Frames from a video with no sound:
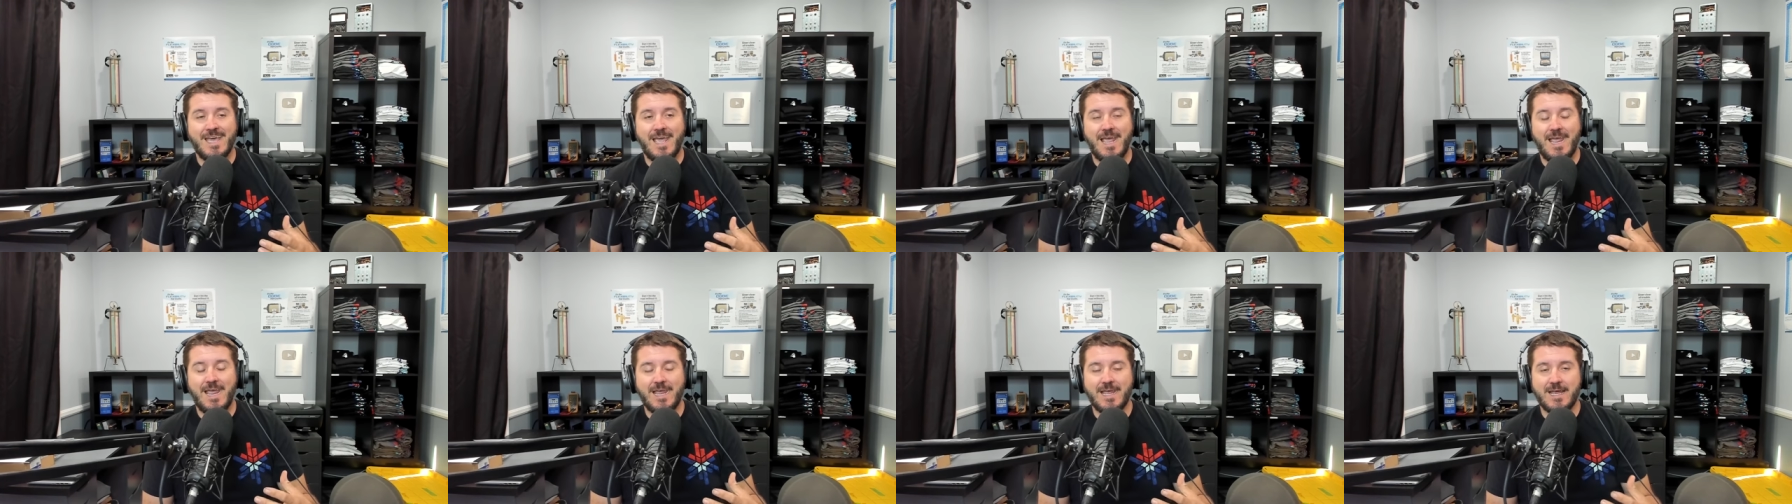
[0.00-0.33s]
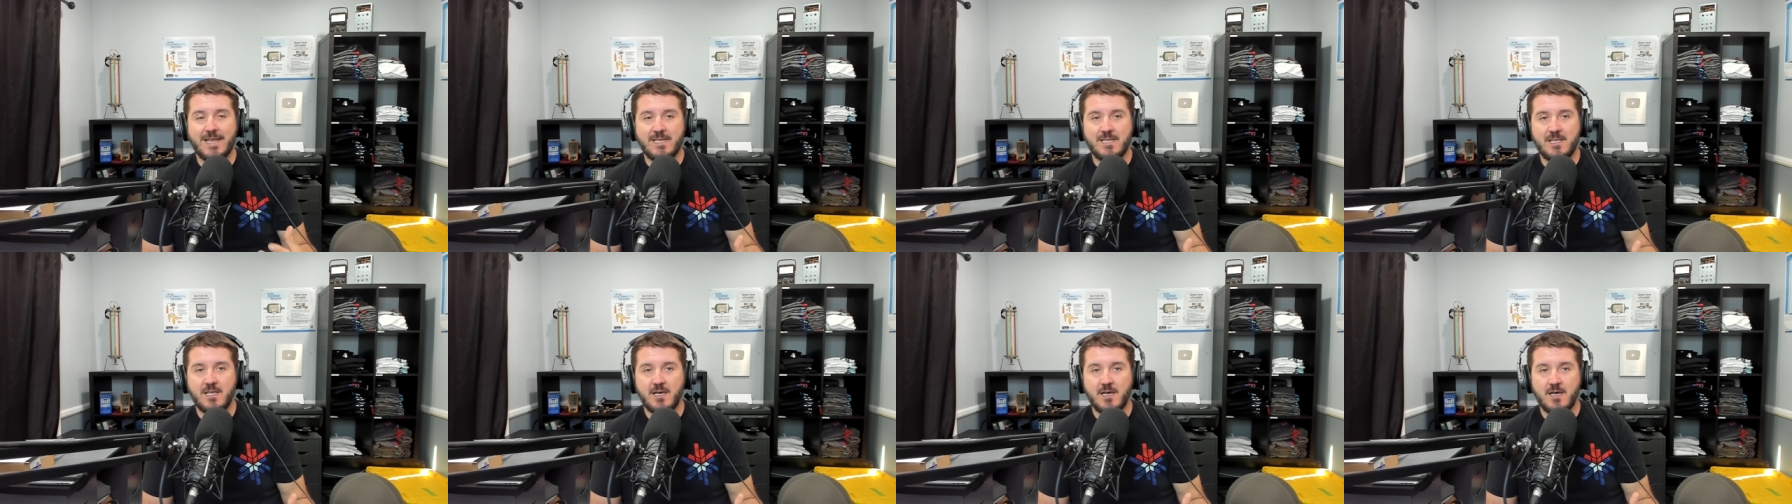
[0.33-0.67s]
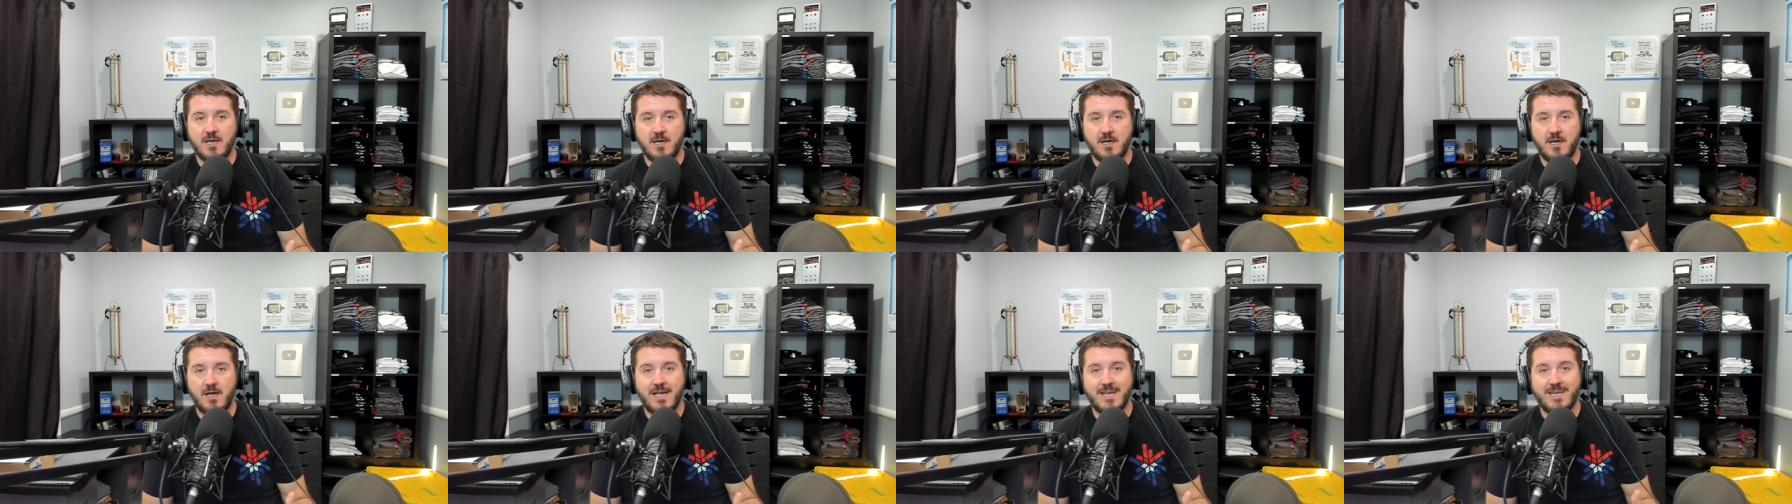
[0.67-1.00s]
And
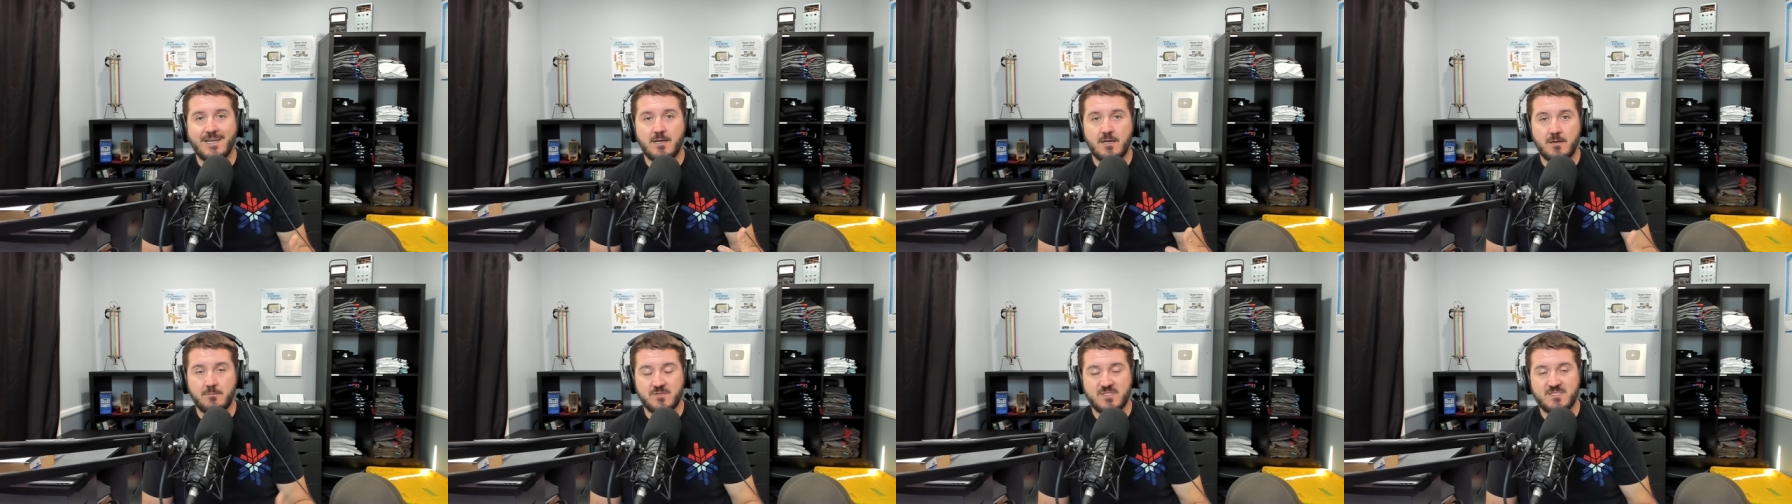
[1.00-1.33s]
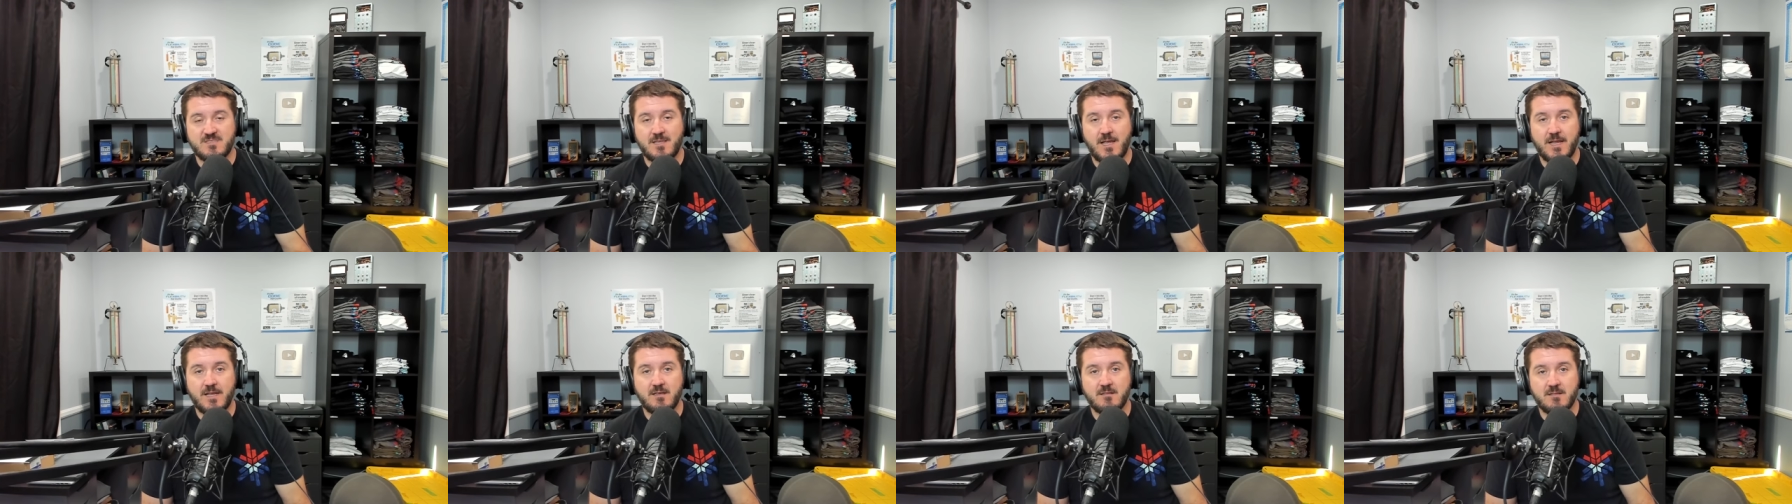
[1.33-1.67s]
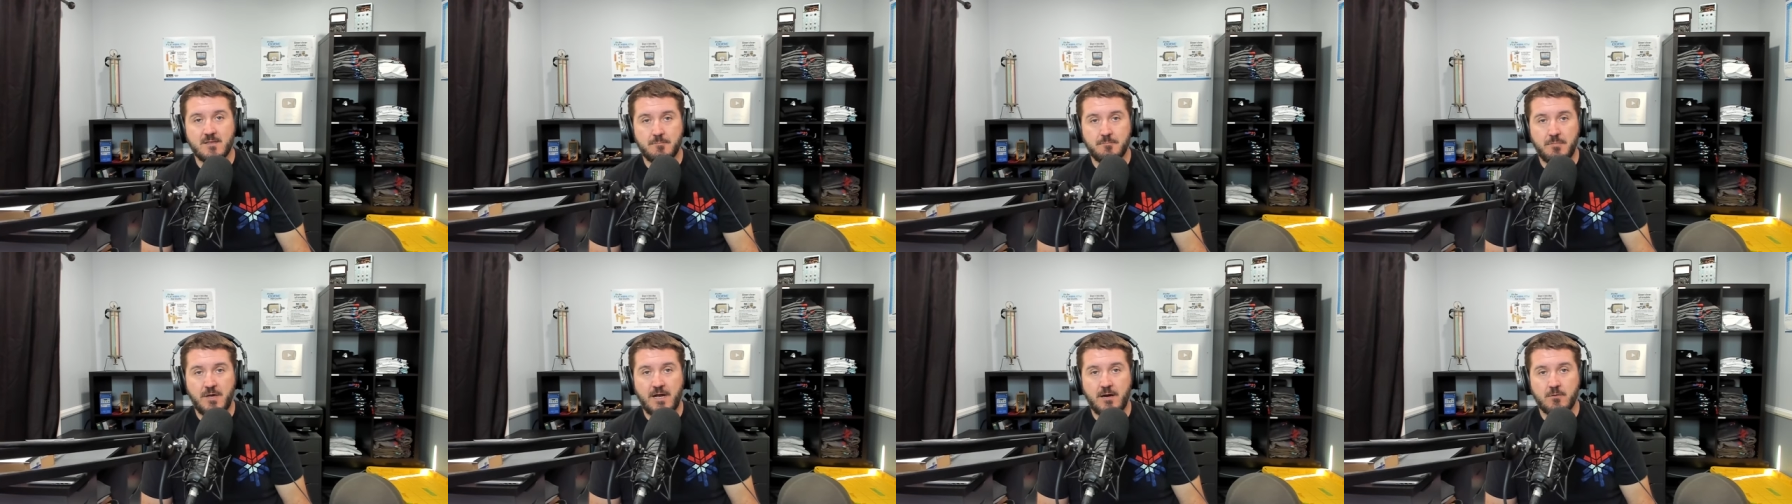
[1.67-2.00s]
uh, I ended up
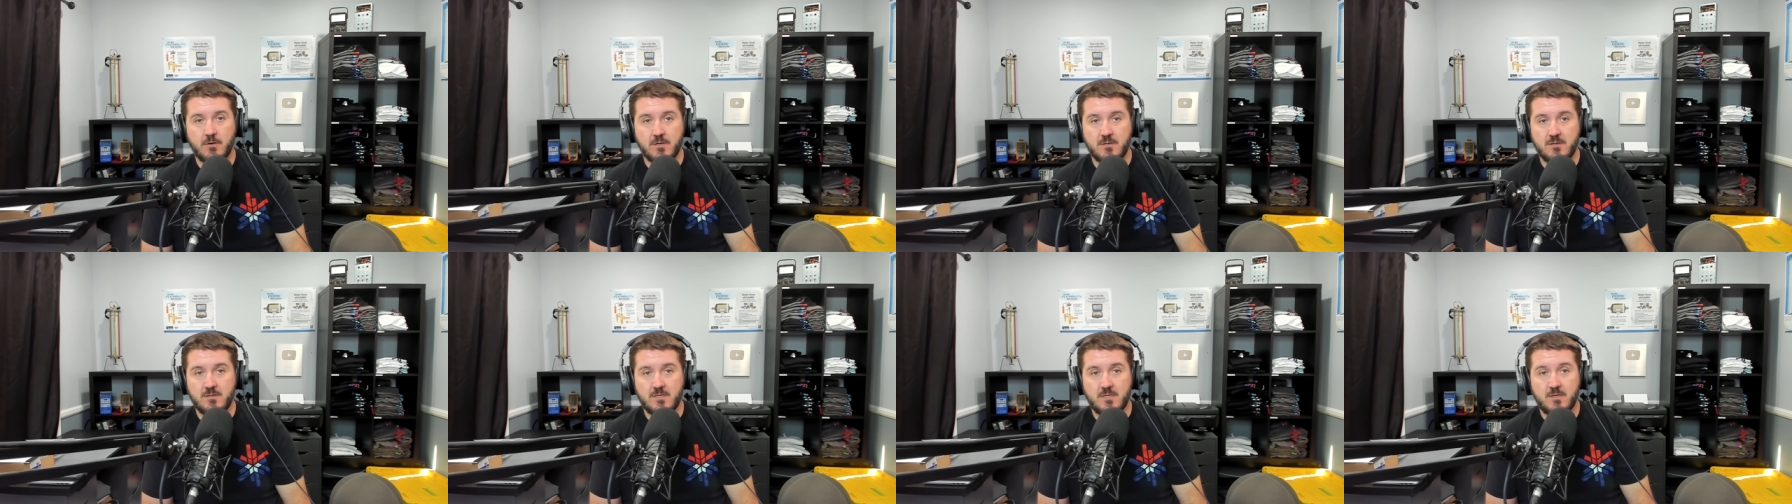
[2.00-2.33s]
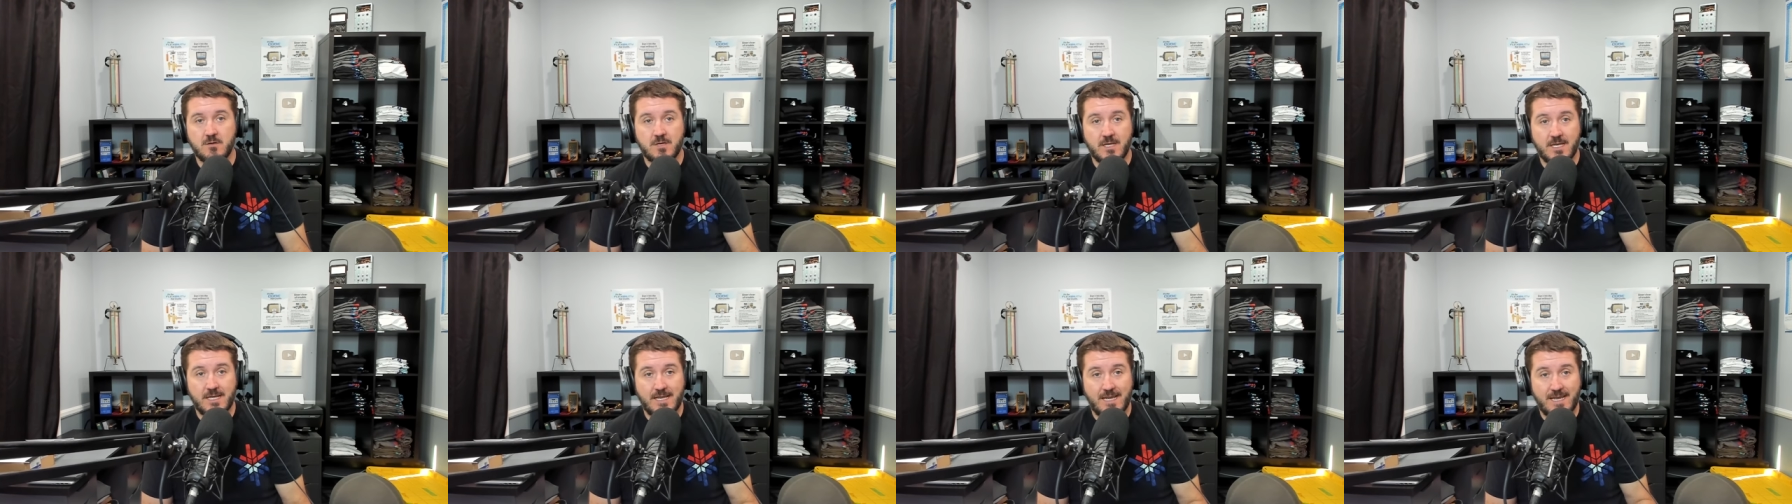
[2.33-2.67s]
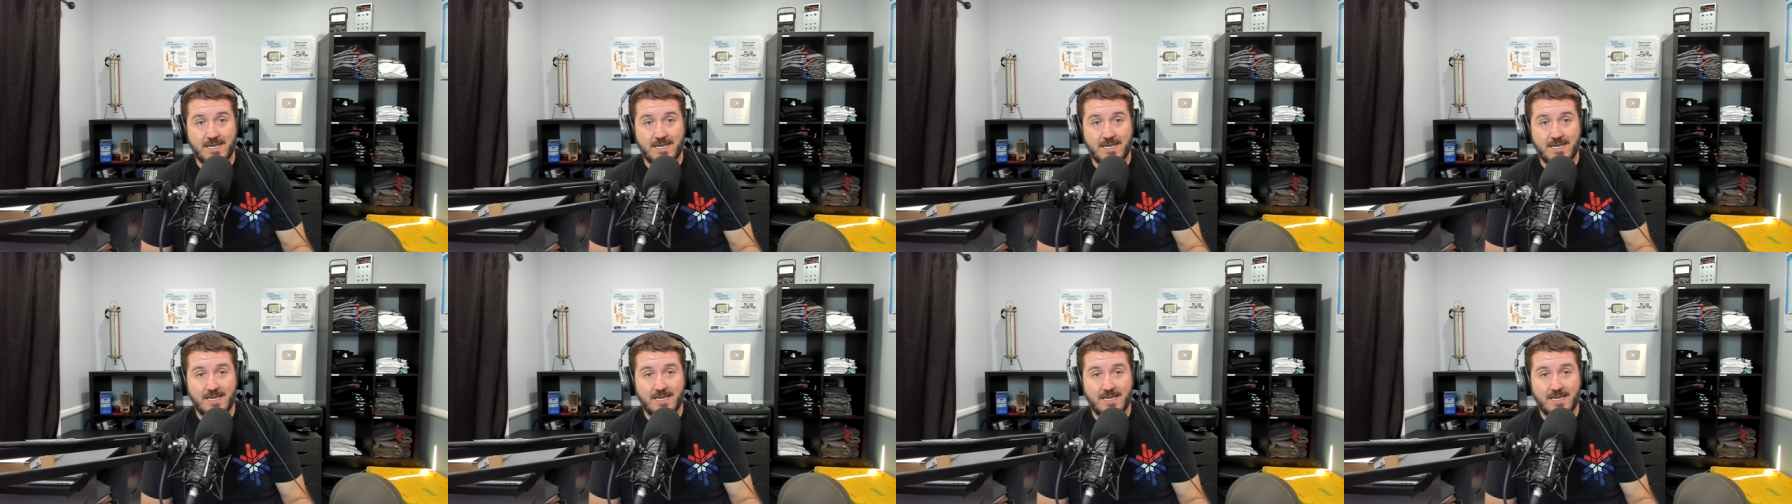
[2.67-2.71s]
cycling power to the unit